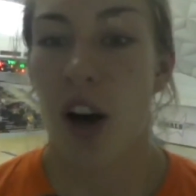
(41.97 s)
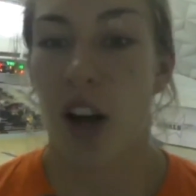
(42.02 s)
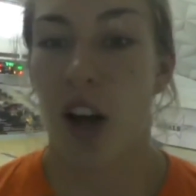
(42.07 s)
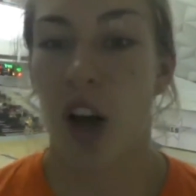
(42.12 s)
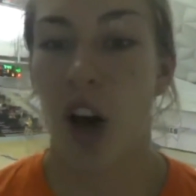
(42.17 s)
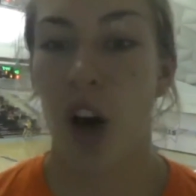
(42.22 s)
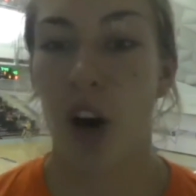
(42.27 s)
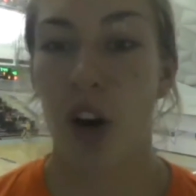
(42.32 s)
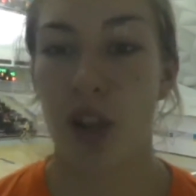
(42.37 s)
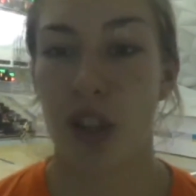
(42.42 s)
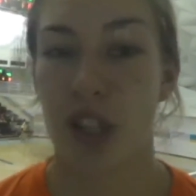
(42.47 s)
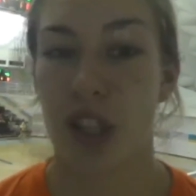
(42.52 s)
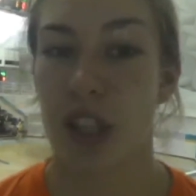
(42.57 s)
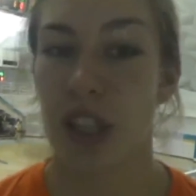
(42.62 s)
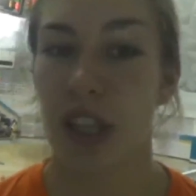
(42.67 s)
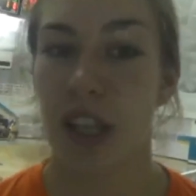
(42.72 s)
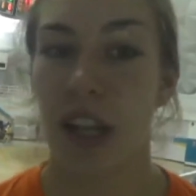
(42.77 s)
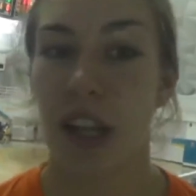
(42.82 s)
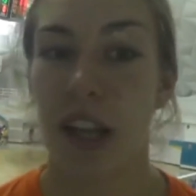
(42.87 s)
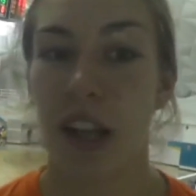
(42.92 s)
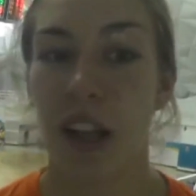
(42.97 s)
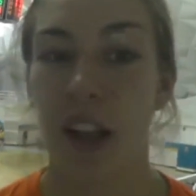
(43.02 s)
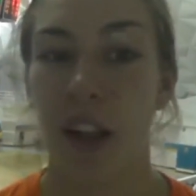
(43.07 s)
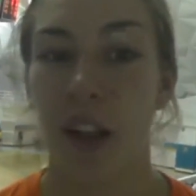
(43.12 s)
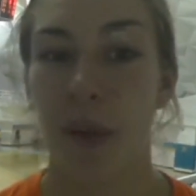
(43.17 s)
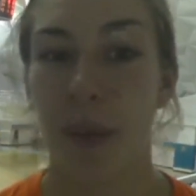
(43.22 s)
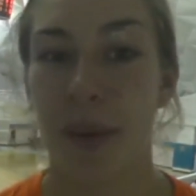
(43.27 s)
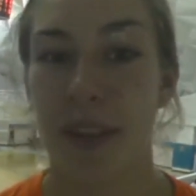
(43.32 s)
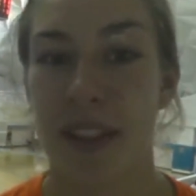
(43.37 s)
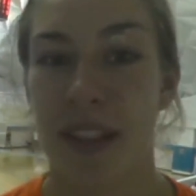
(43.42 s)
Coach
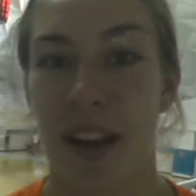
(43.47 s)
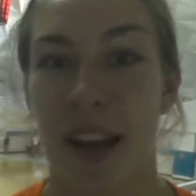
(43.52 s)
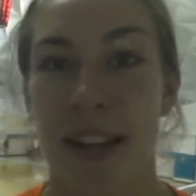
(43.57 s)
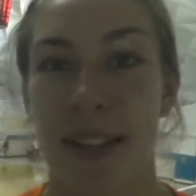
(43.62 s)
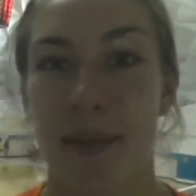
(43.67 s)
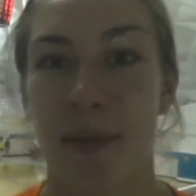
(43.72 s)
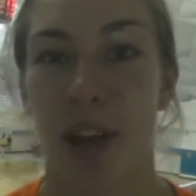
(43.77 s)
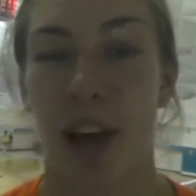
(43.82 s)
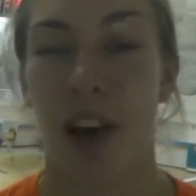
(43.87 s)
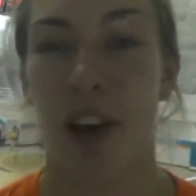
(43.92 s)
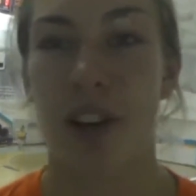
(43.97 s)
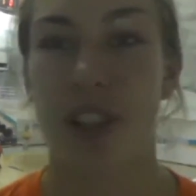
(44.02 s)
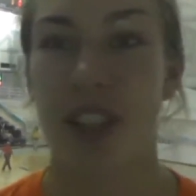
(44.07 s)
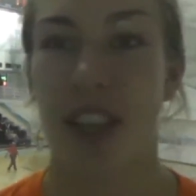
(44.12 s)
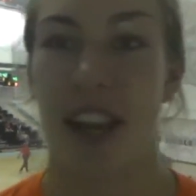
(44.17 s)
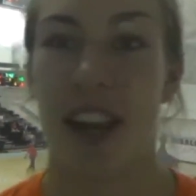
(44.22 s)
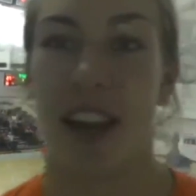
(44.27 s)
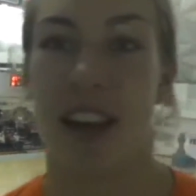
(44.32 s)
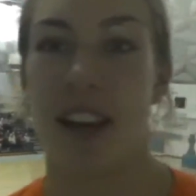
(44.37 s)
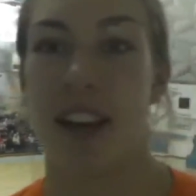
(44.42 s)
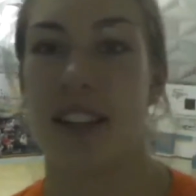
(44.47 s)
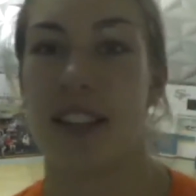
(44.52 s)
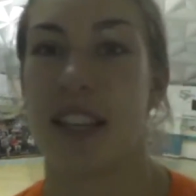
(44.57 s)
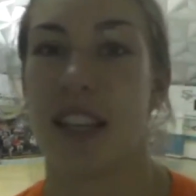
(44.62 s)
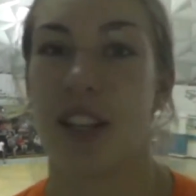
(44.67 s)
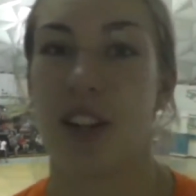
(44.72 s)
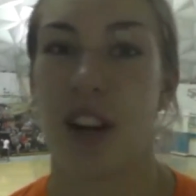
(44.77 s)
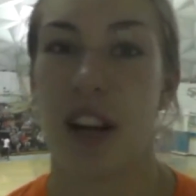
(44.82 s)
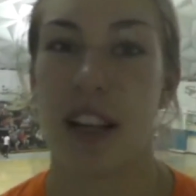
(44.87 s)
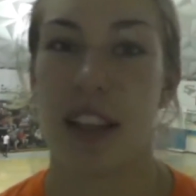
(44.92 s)
Deal was an awesome coach and
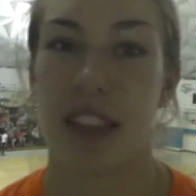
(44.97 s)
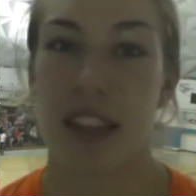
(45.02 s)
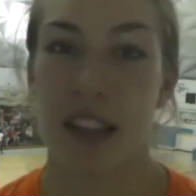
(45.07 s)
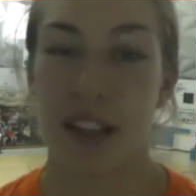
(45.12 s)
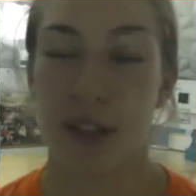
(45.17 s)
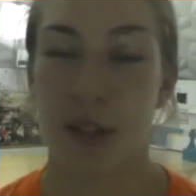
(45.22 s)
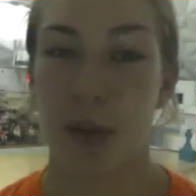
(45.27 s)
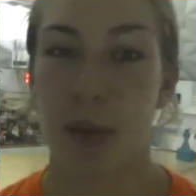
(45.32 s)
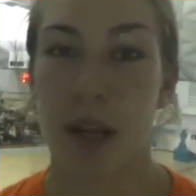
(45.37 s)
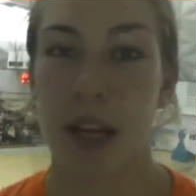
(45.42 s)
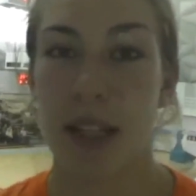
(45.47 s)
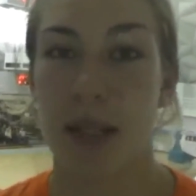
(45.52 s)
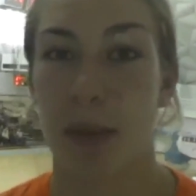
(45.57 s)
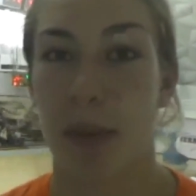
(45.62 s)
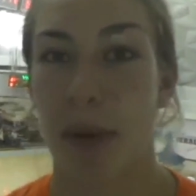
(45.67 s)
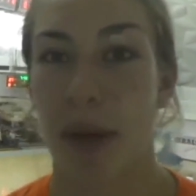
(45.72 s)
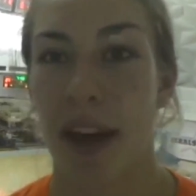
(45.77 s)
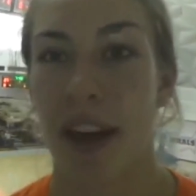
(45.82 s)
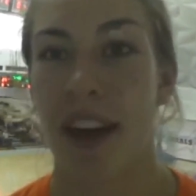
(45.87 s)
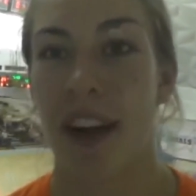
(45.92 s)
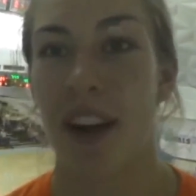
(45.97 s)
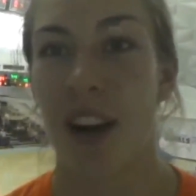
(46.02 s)
did great things for me as a player.